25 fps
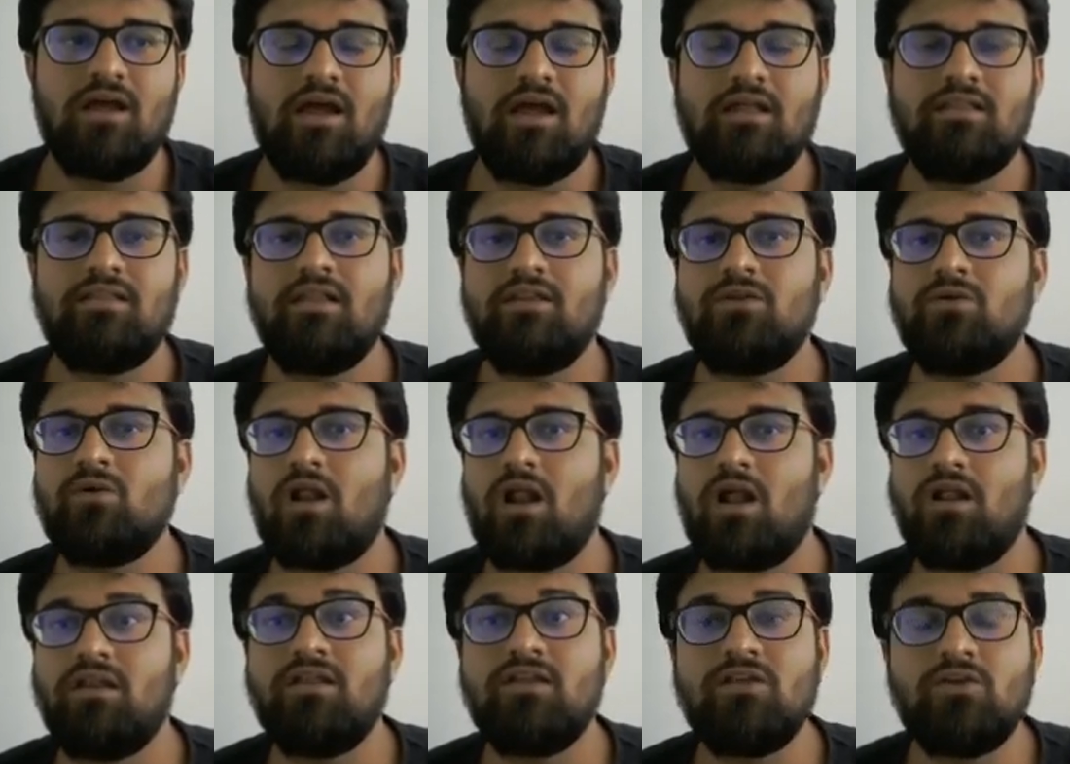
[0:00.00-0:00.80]
and then you're
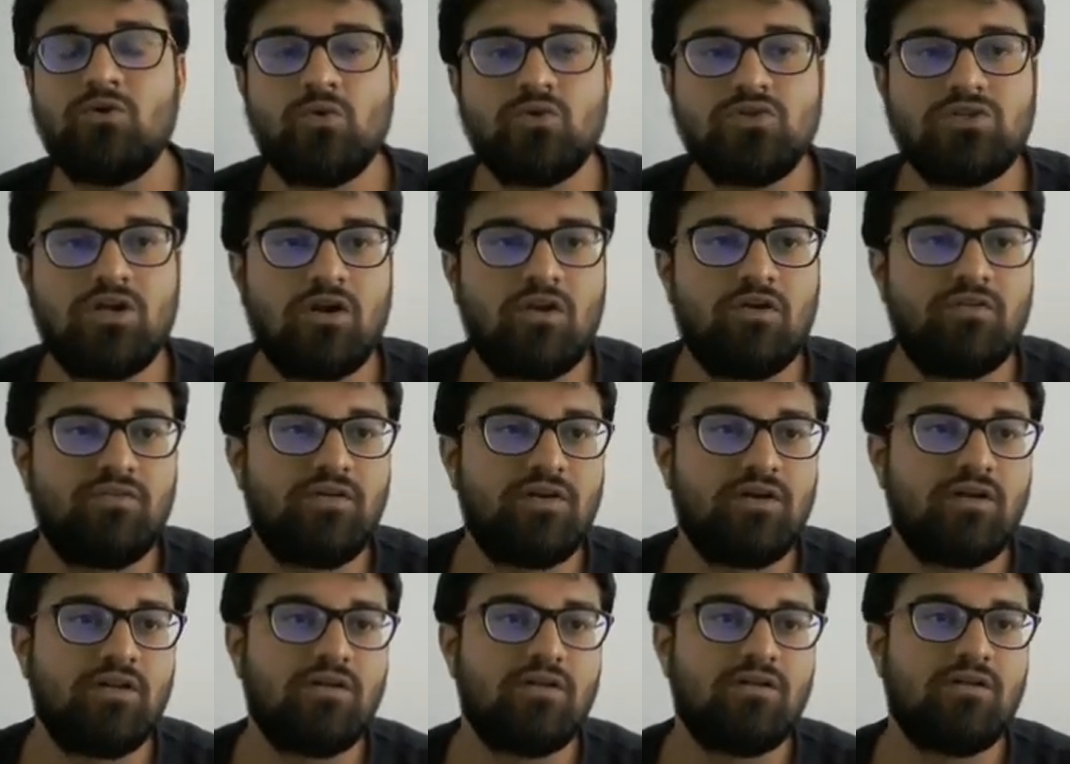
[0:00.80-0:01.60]
earning huge out of
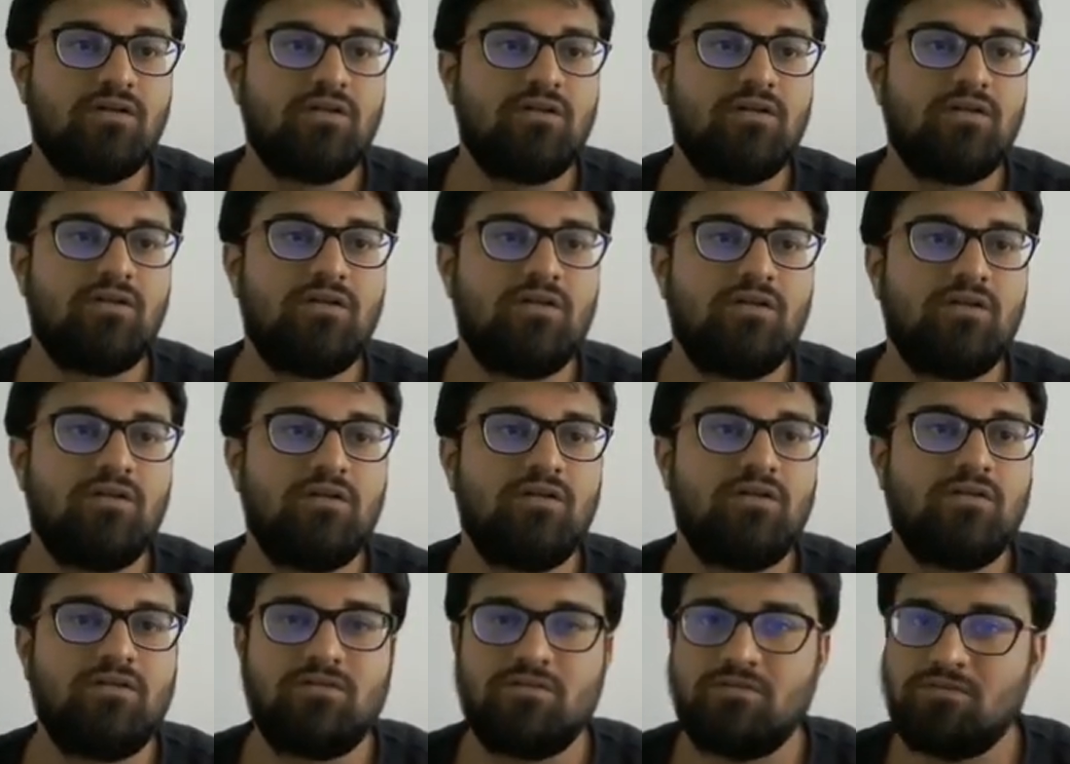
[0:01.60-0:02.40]
it.
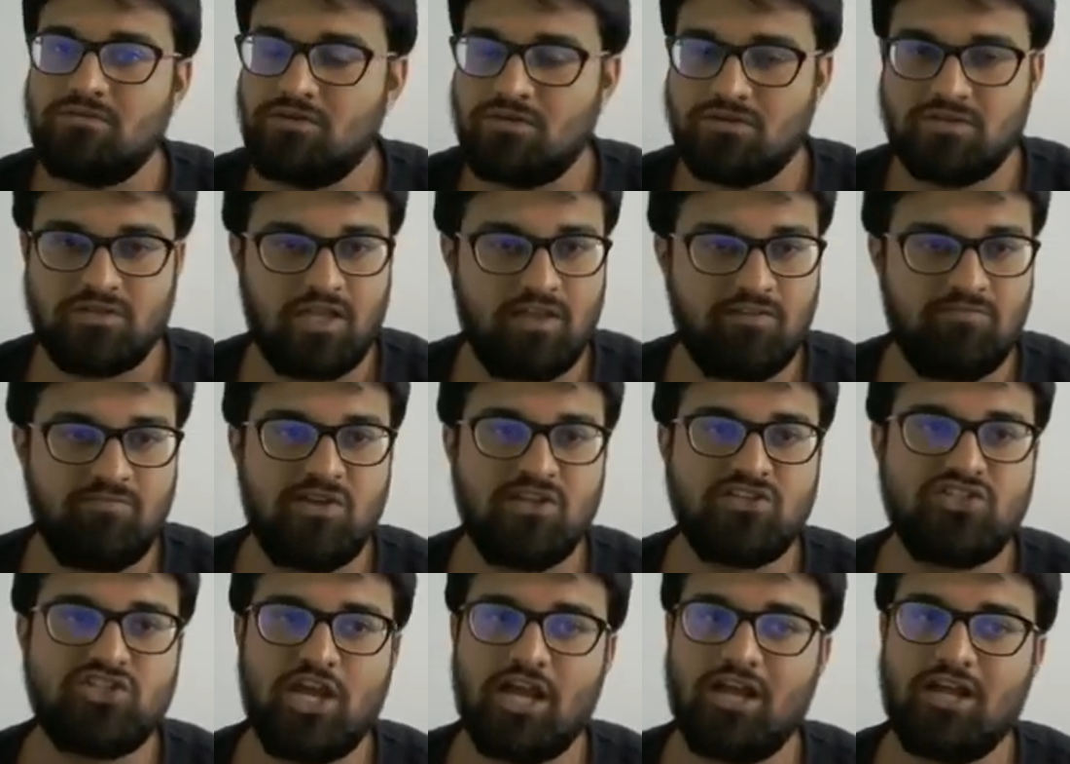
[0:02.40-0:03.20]
Just give me
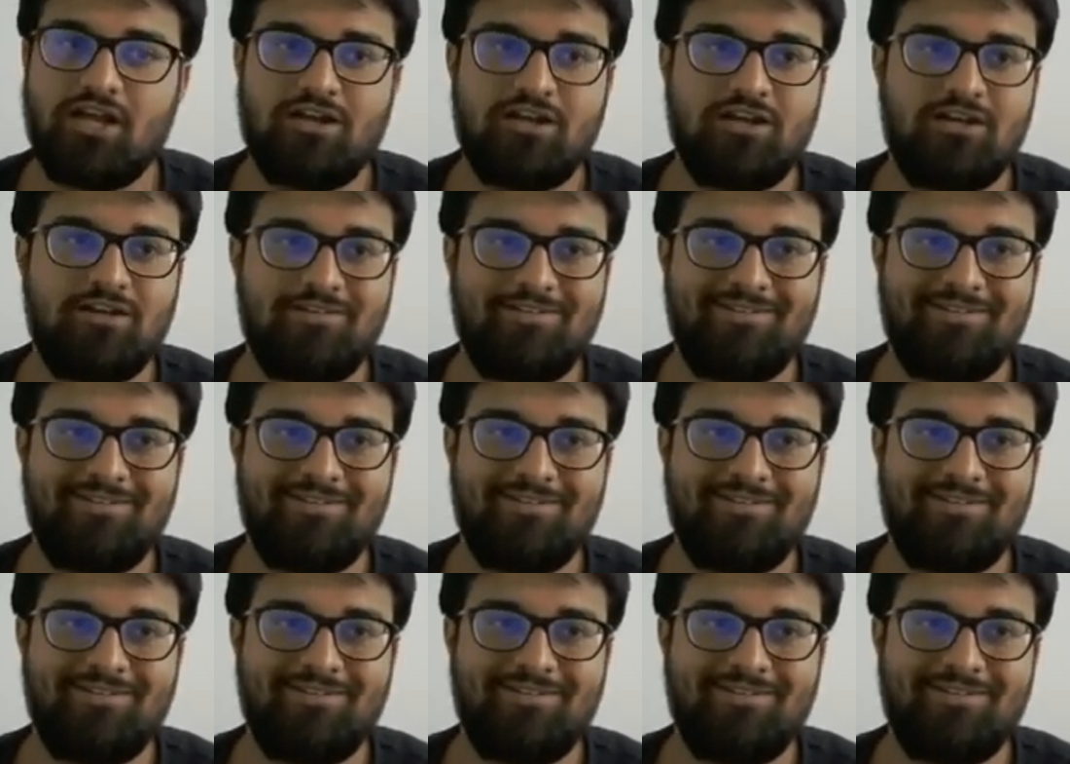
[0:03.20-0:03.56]
a check.